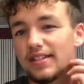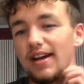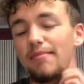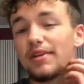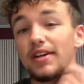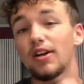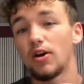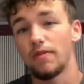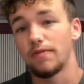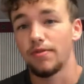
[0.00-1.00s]
Now, I'm going to go
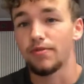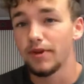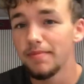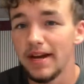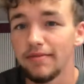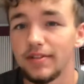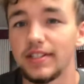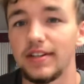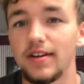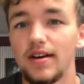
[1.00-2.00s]
over three main
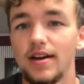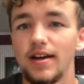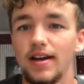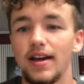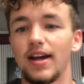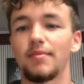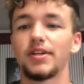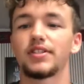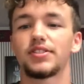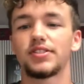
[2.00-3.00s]
ones here, and I'm going
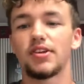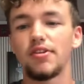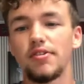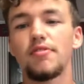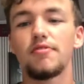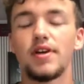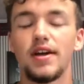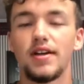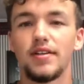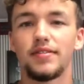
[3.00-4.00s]
to show you
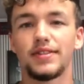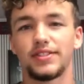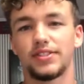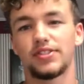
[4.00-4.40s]
this